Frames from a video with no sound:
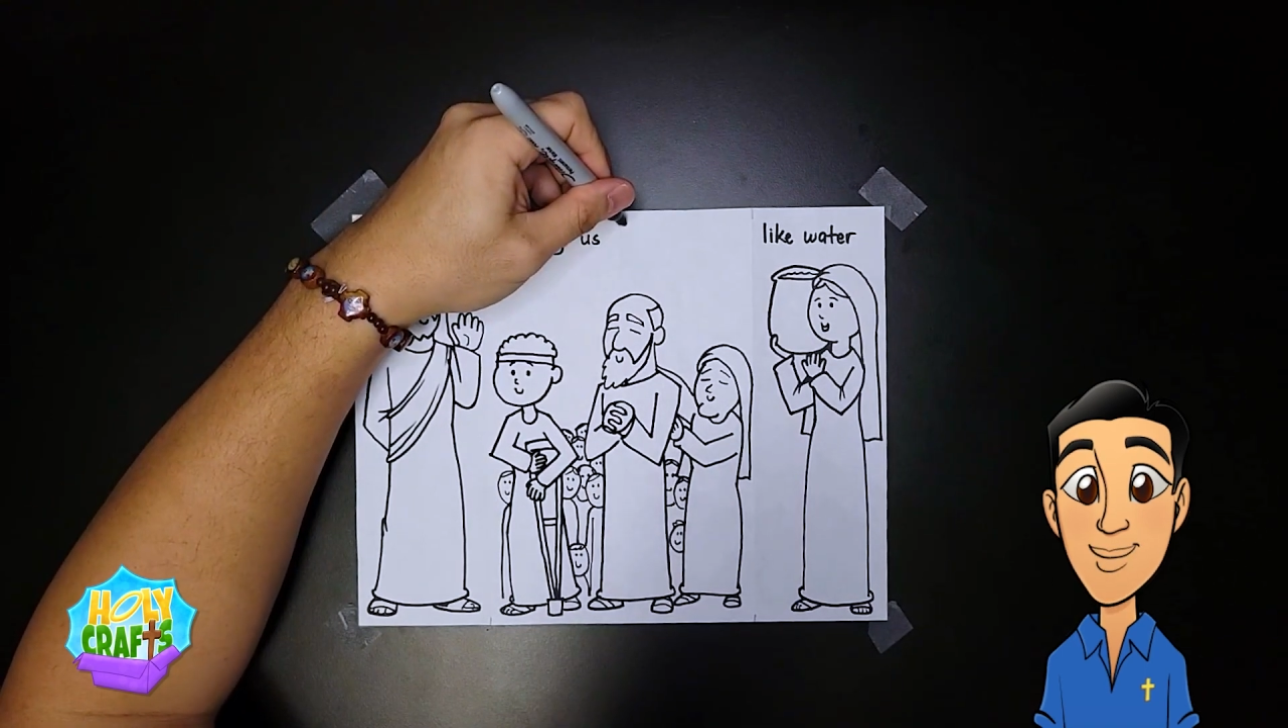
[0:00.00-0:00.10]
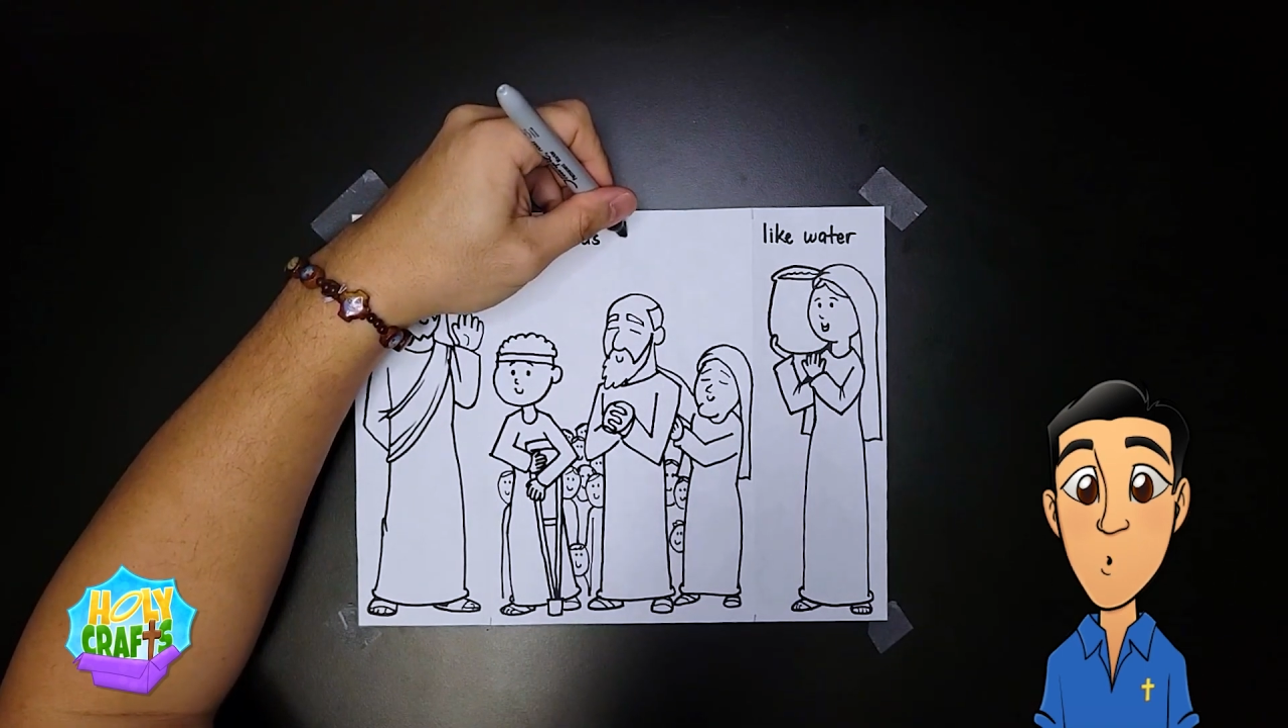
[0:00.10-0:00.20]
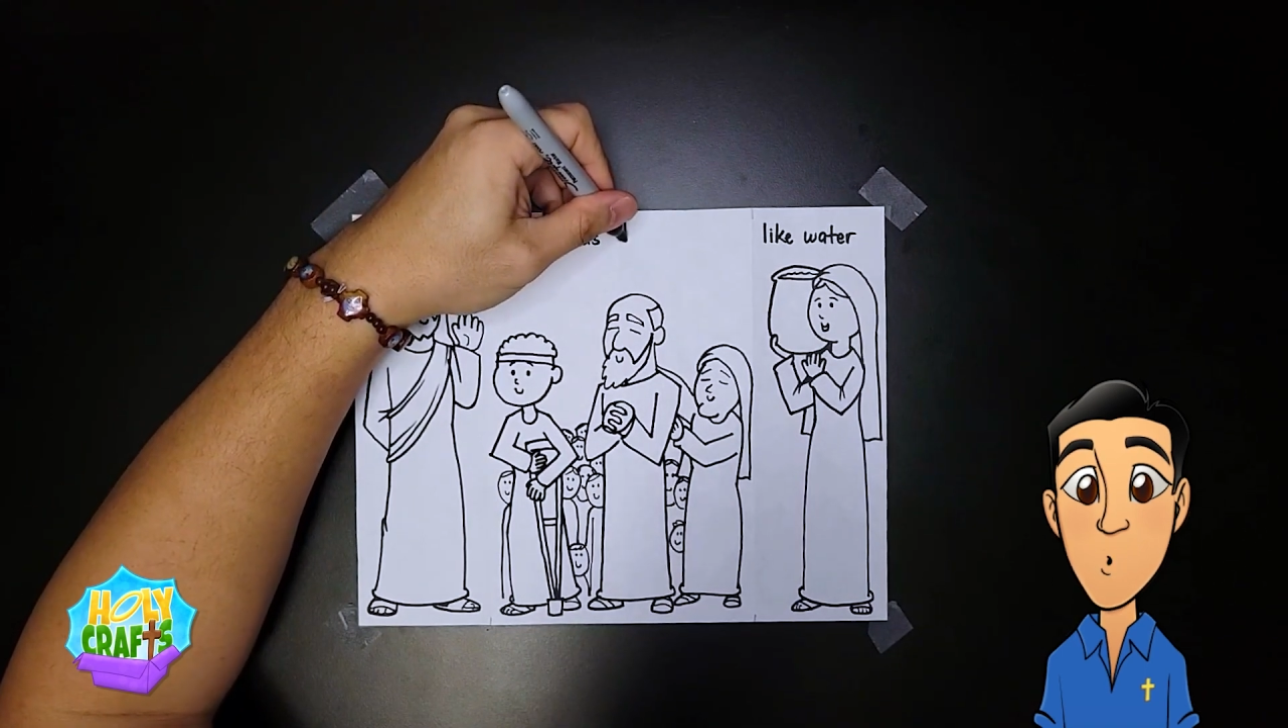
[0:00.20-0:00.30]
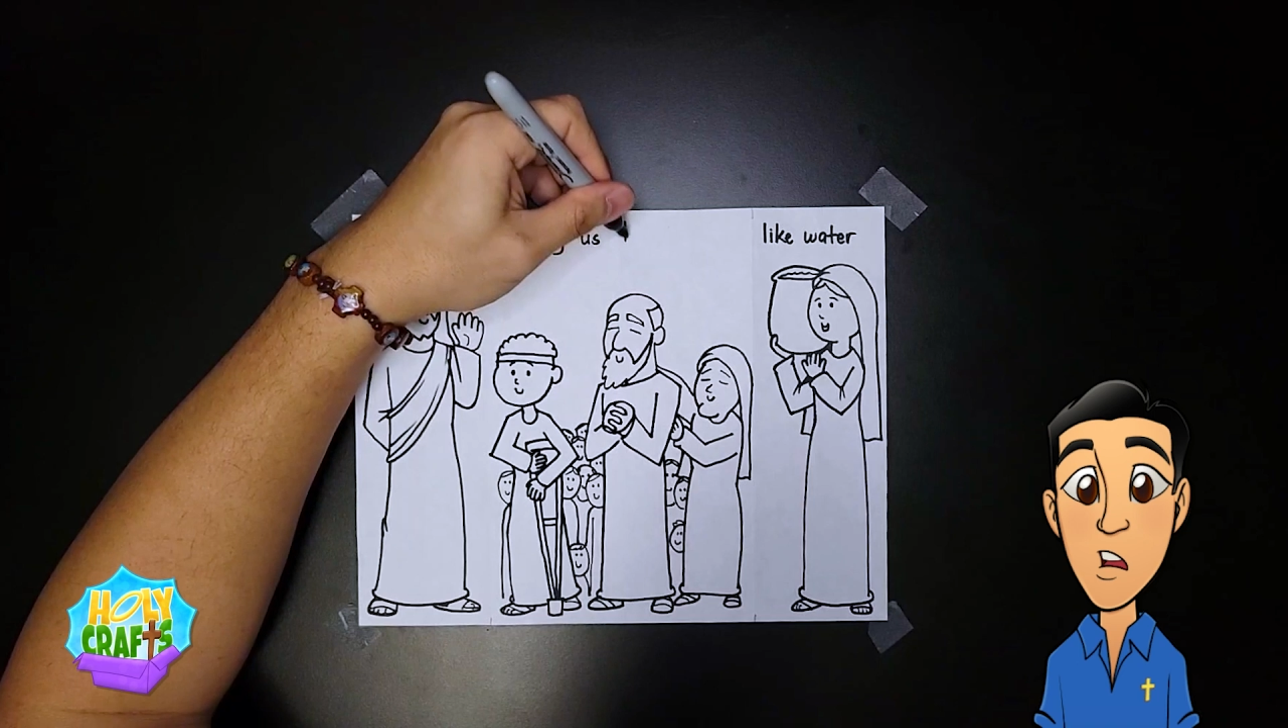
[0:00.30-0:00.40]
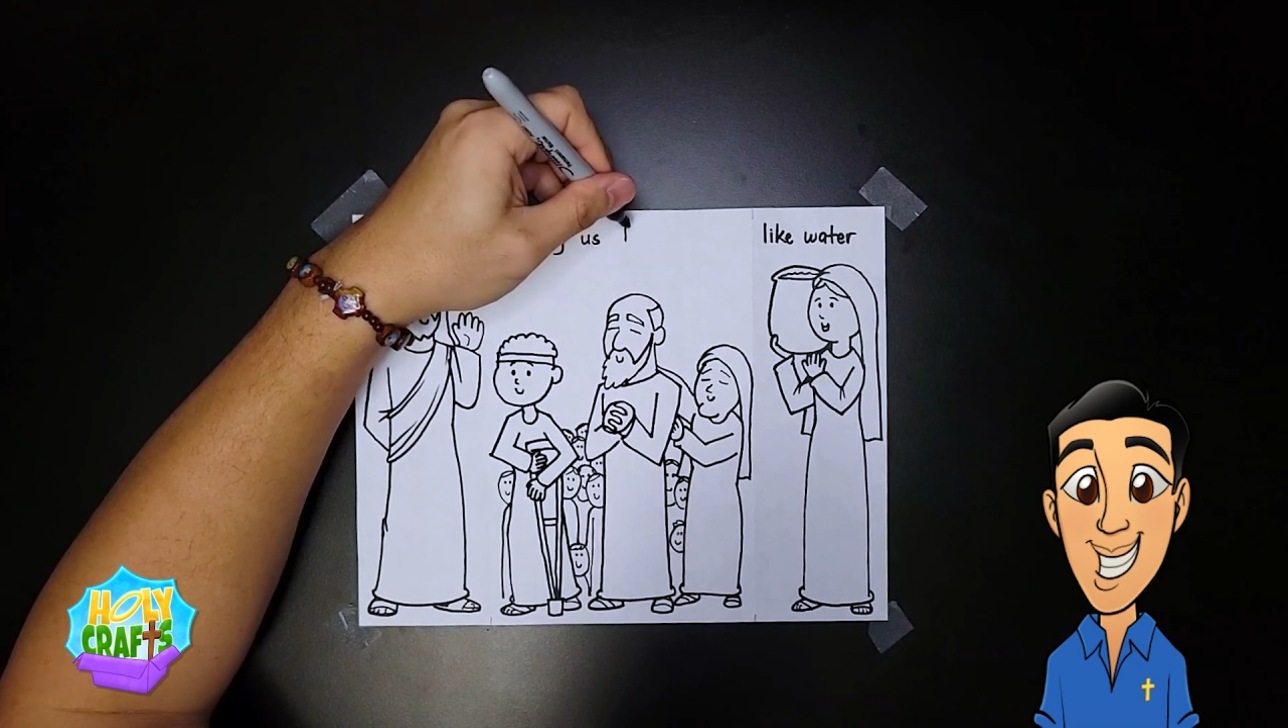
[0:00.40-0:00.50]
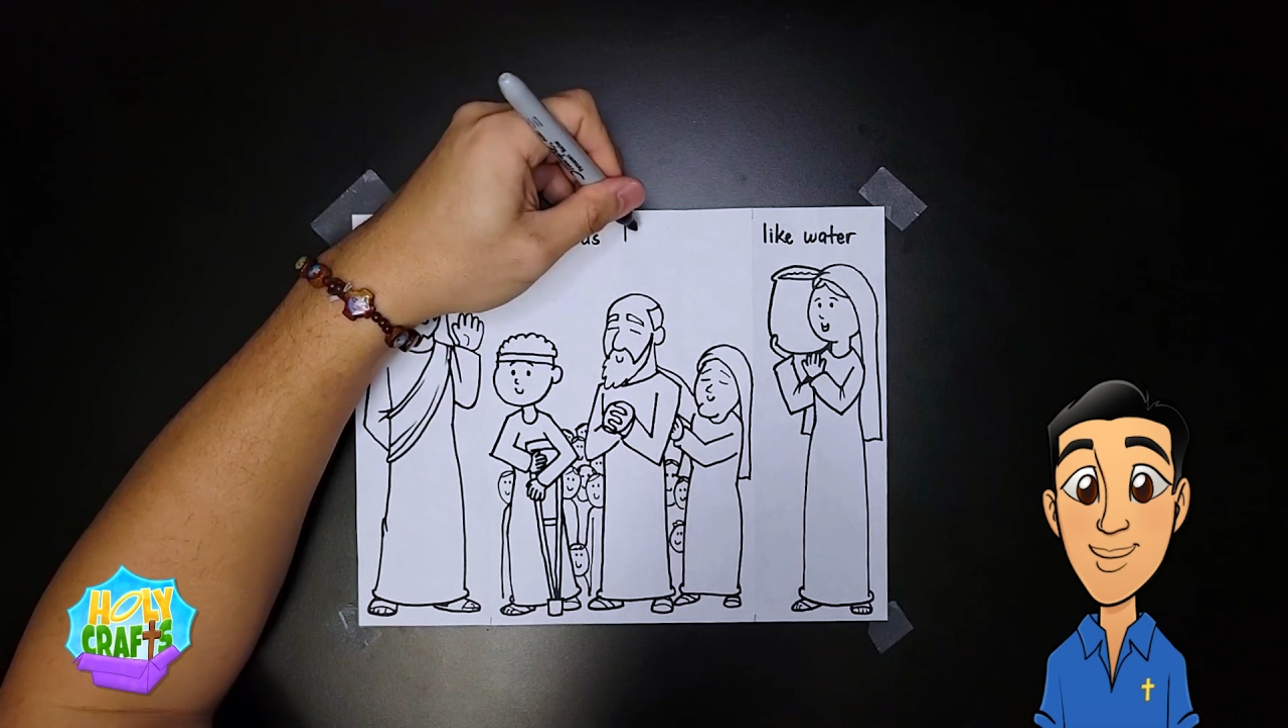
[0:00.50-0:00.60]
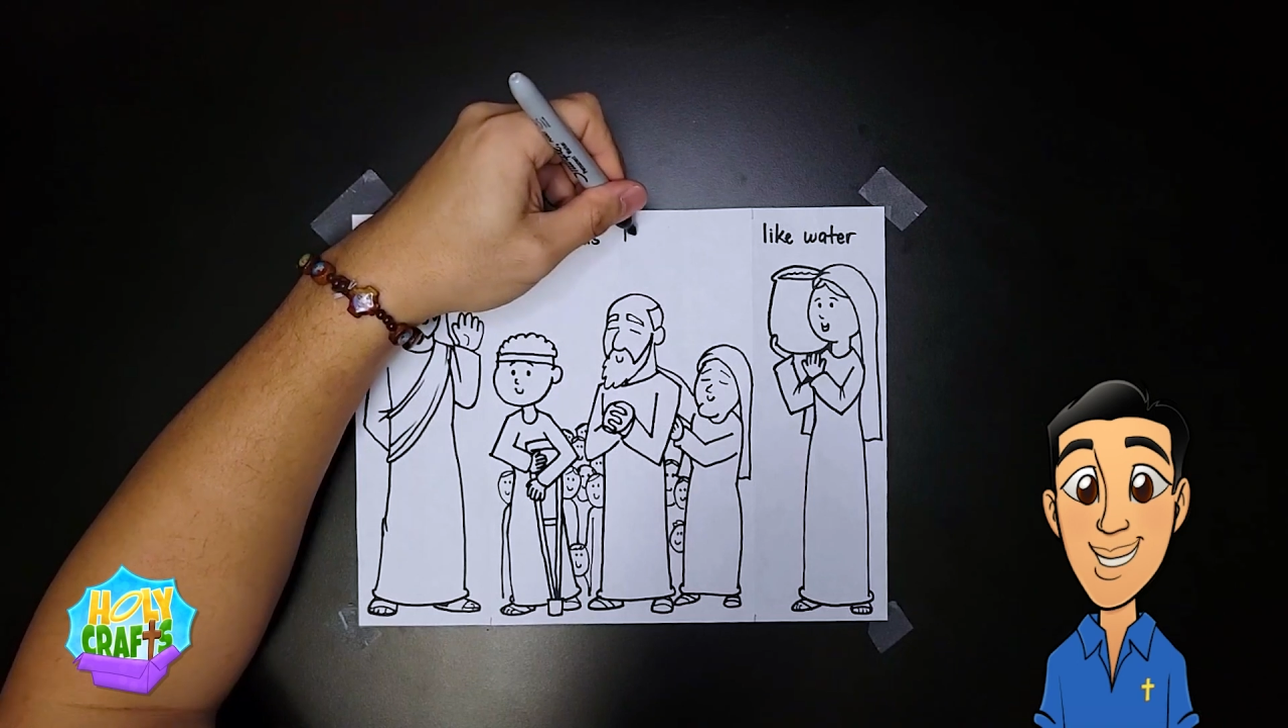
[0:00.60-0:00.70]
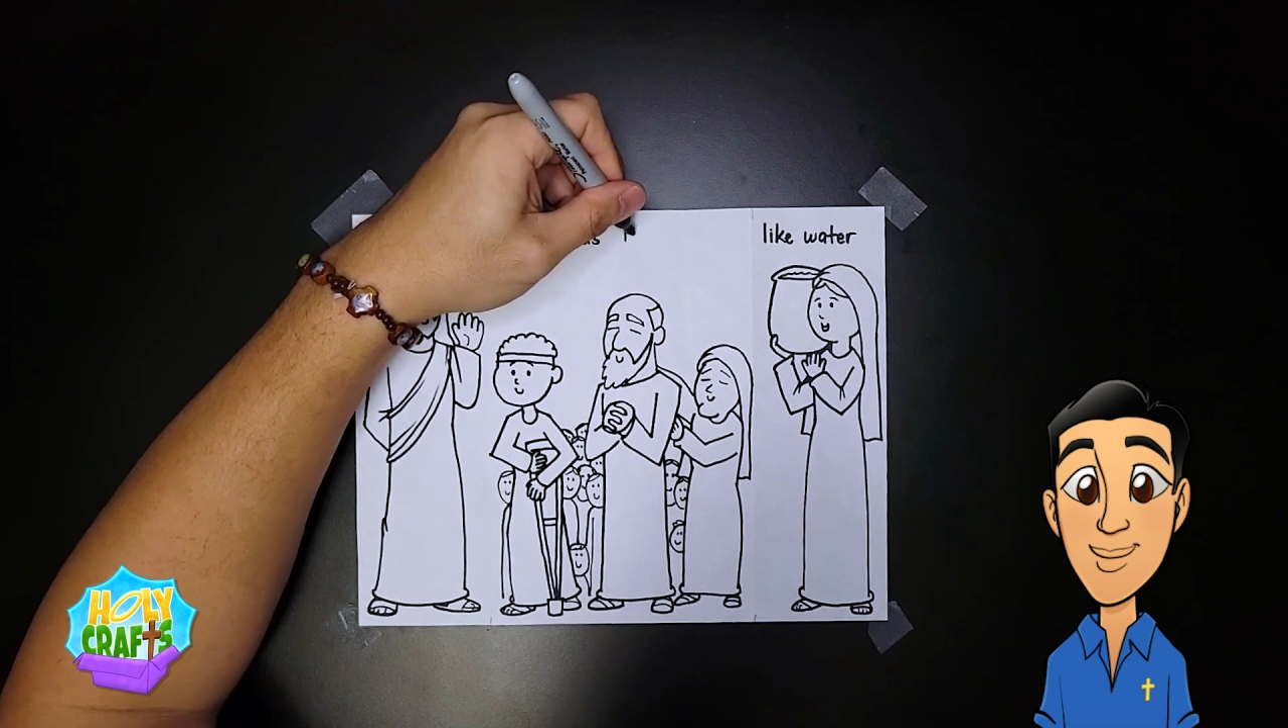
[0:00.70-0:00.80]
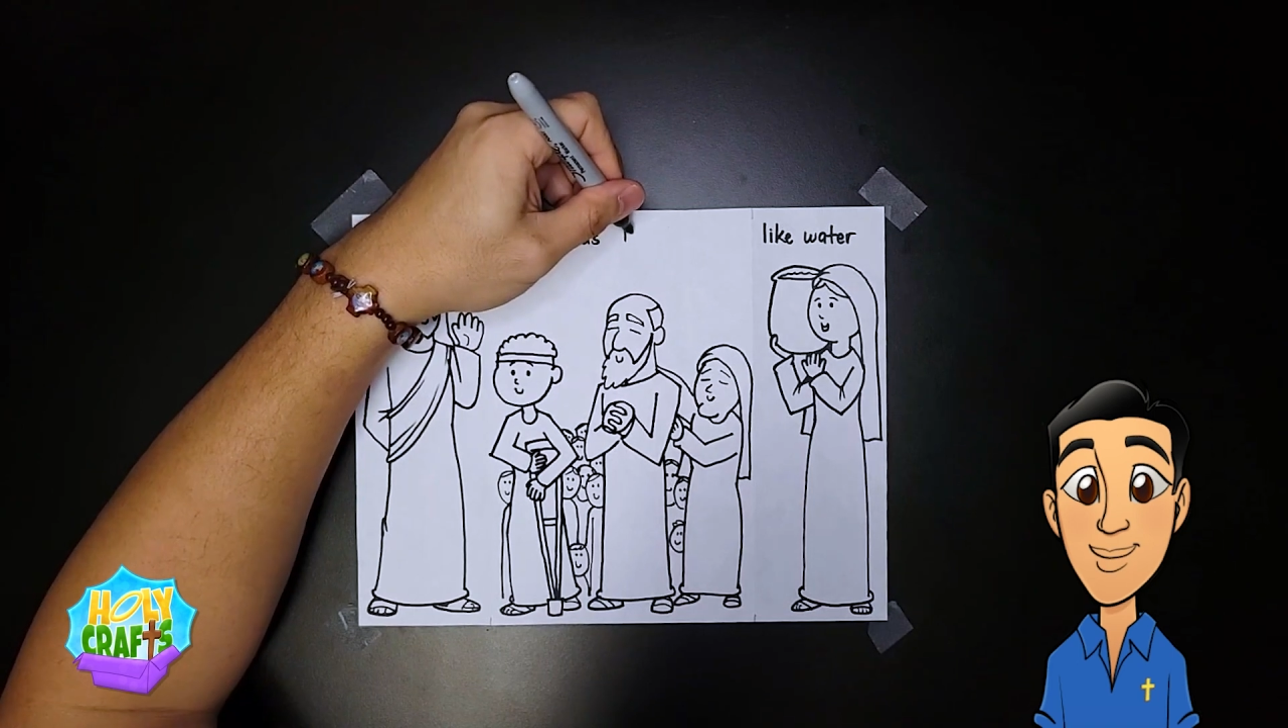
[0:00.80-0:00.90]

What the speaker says: life.